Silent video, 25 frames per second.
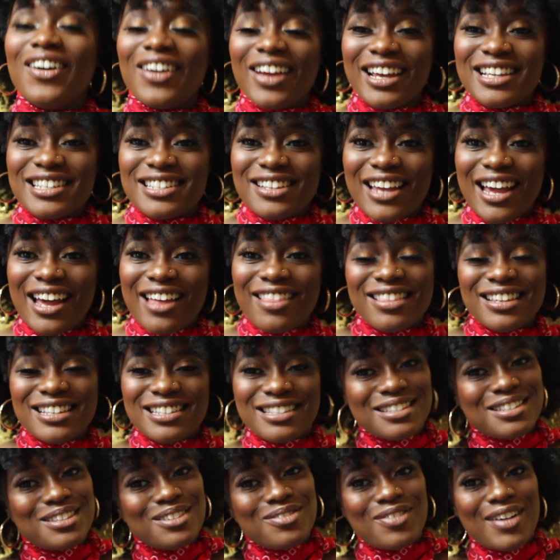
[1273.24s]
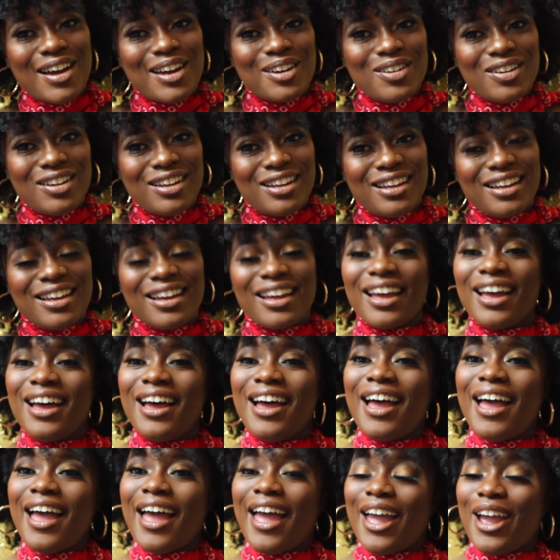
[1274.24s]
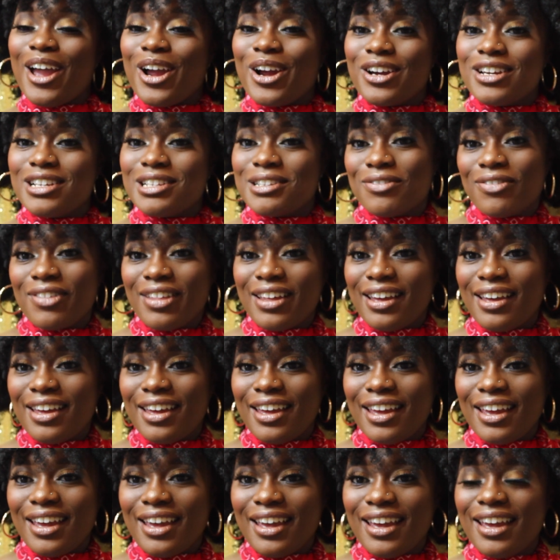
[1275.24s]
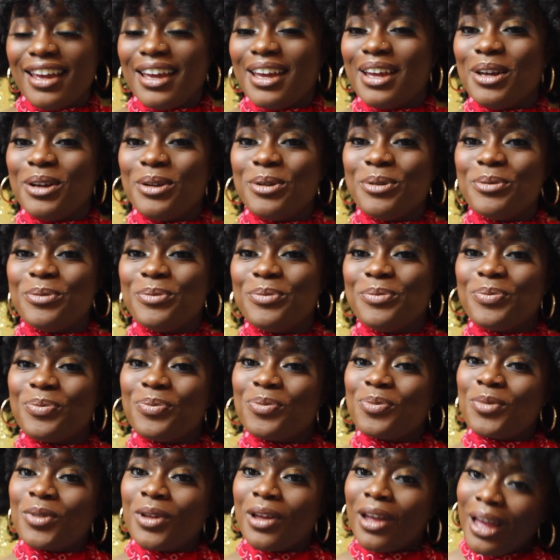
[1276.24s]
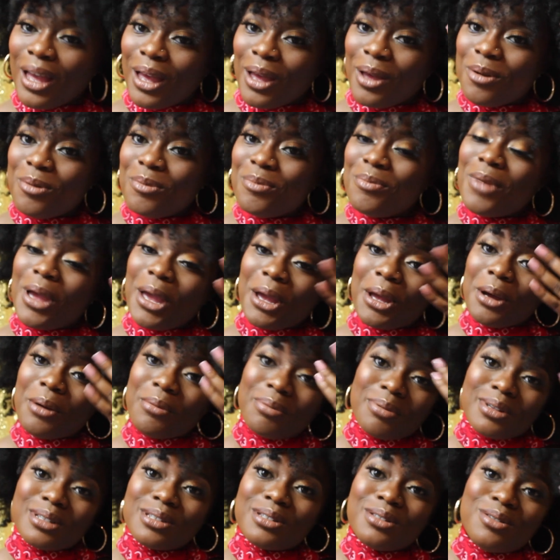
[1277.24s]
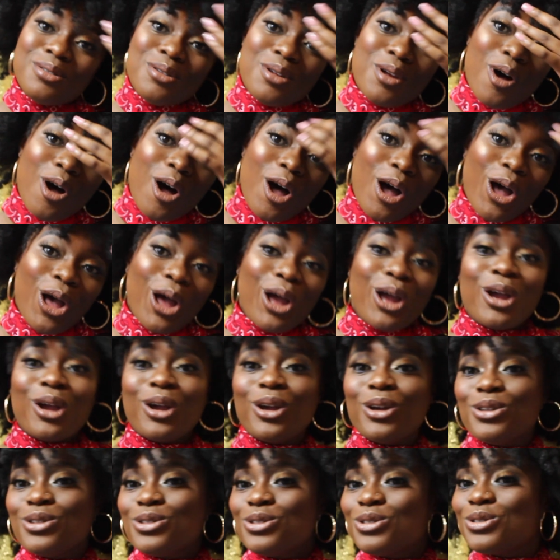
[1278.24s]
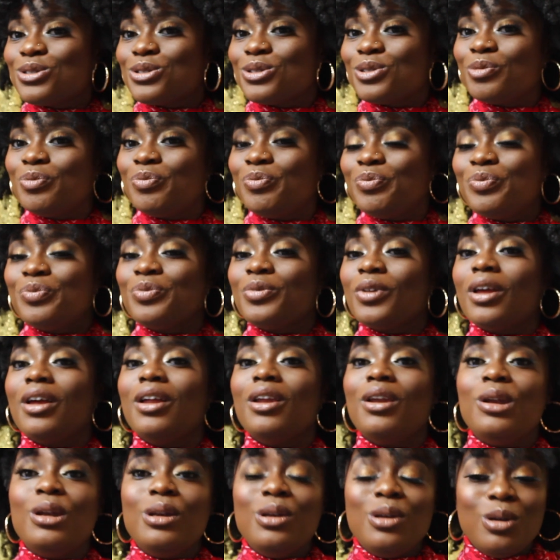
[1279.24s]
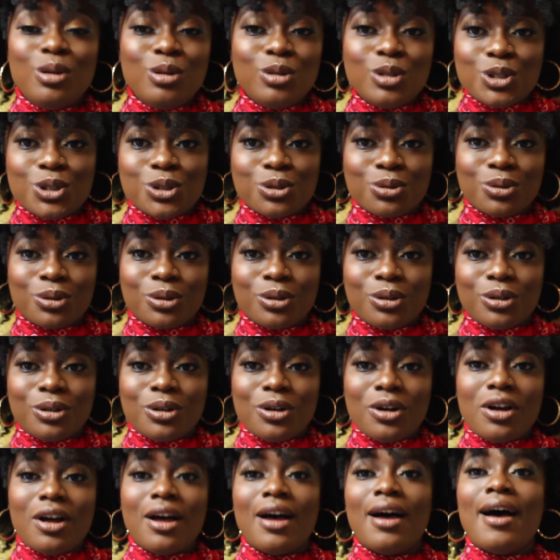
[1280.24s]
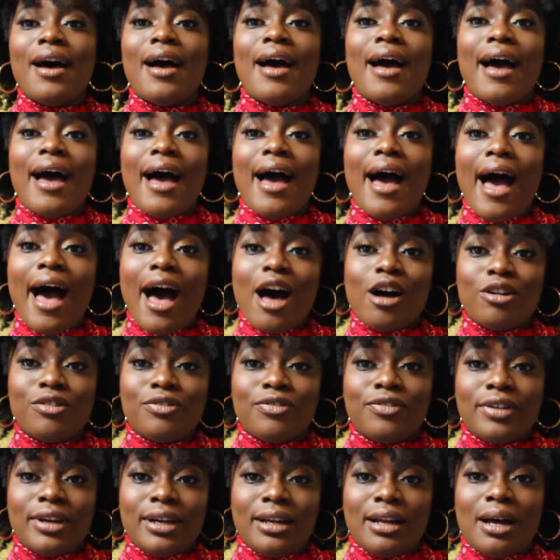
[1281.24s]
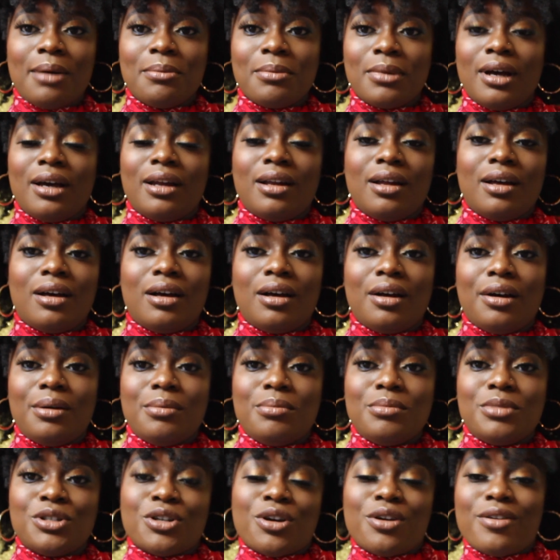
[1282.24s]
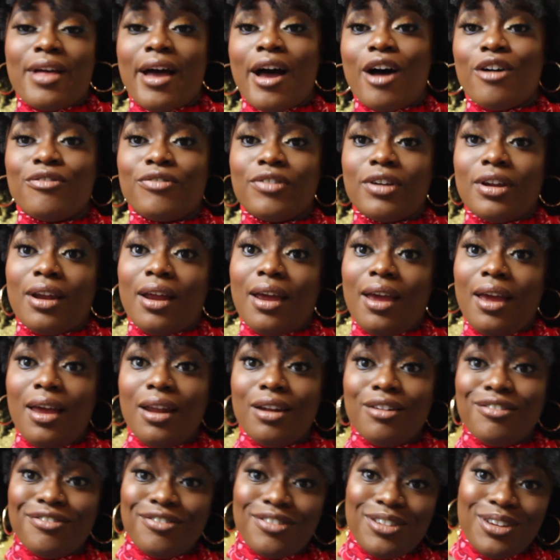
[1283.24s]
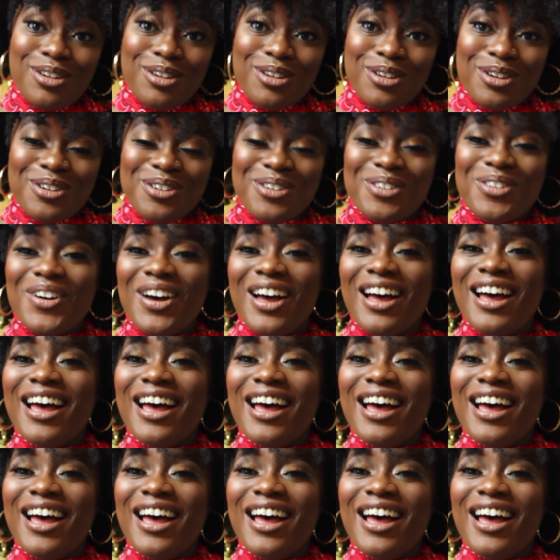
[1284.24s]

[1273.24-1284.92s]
Okay, so yeah, this is the final look. Hair is fleeky. Makeup is nice. In neutral. Outfit, I'm gonna show you the outfit in a few.